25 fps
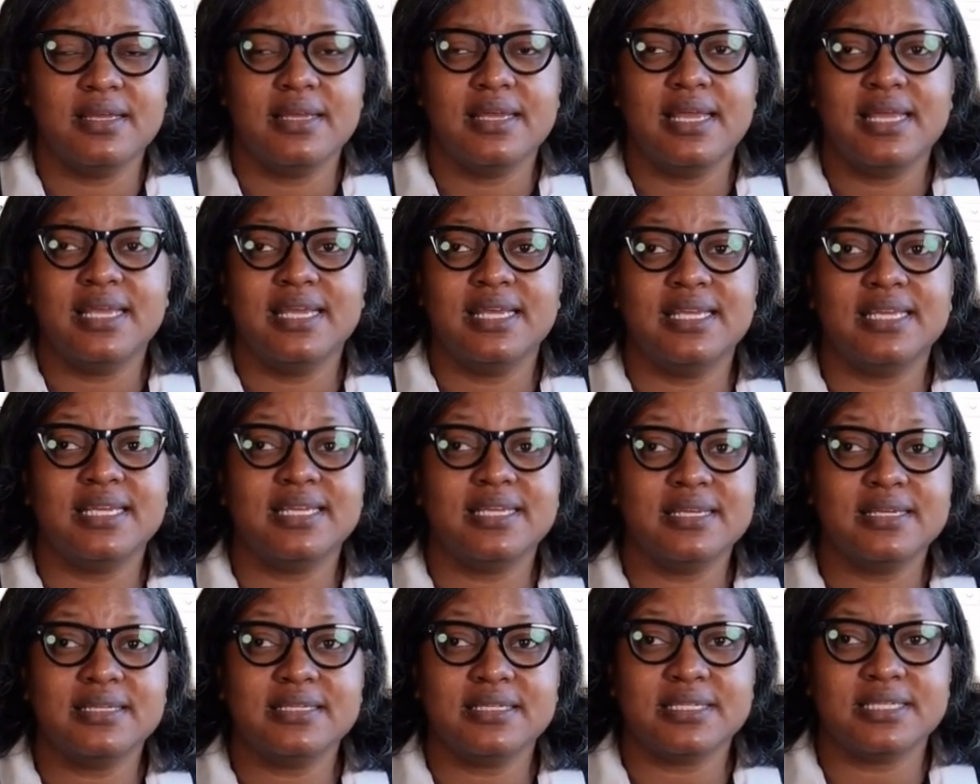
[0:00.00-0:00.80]
a
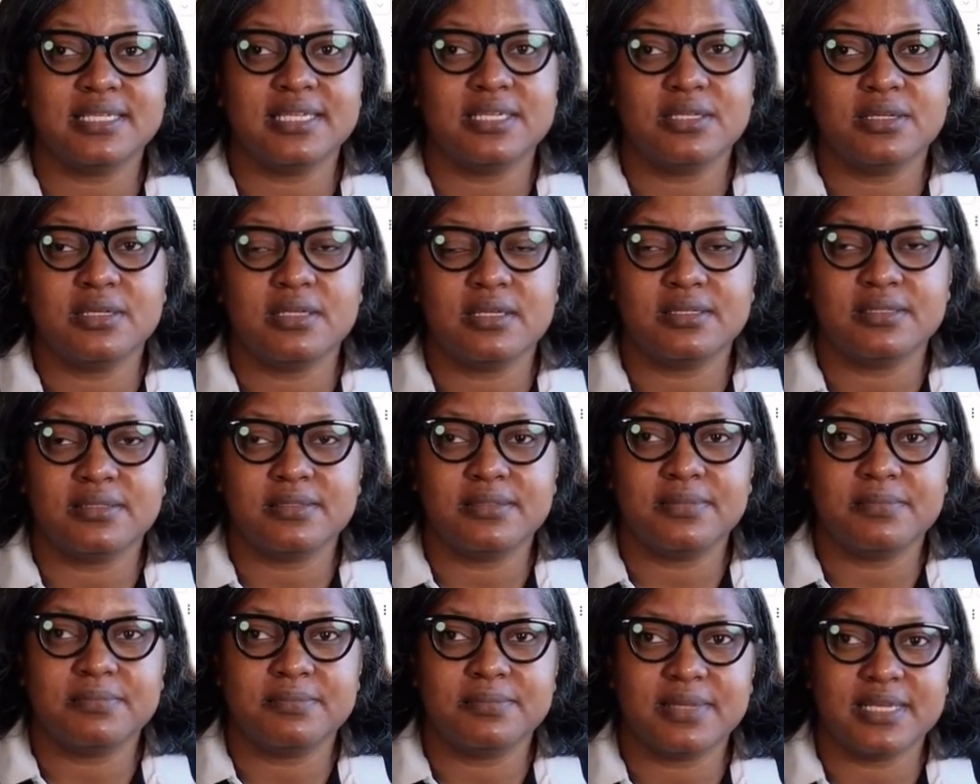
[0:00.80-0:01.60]
little
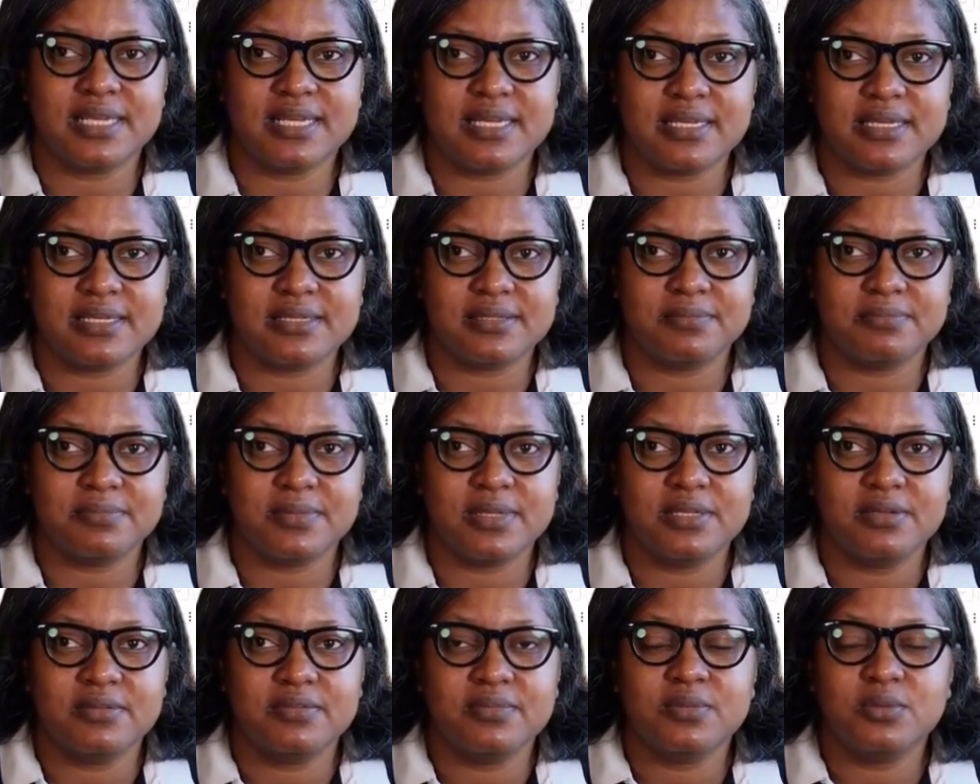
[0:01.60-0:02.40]
bit
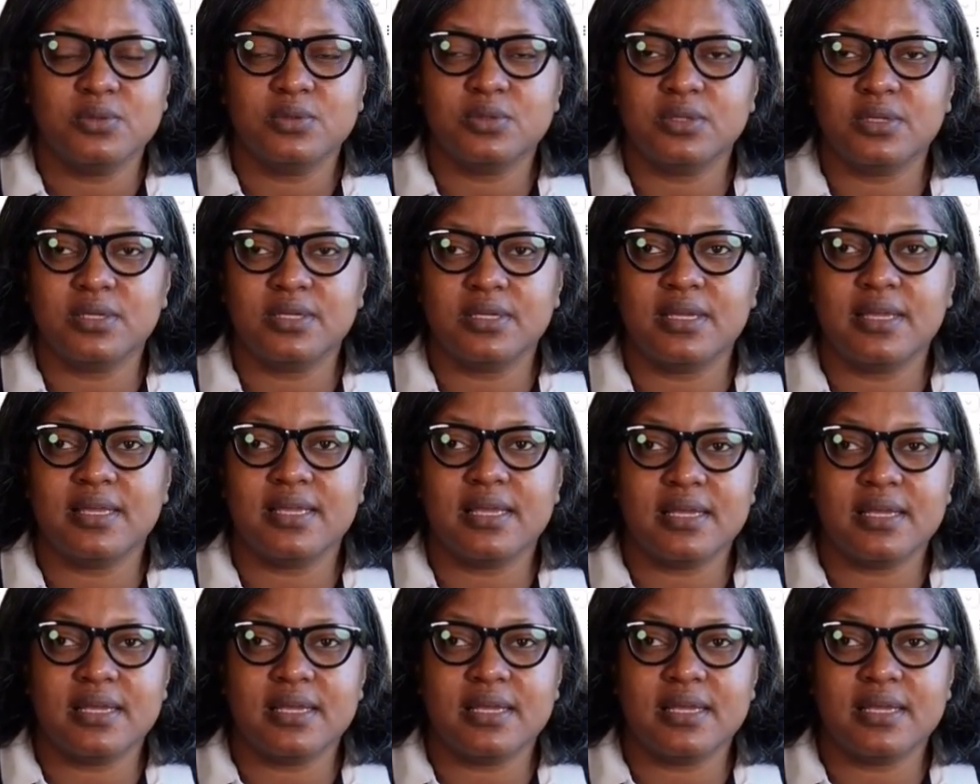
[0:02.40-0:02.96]
before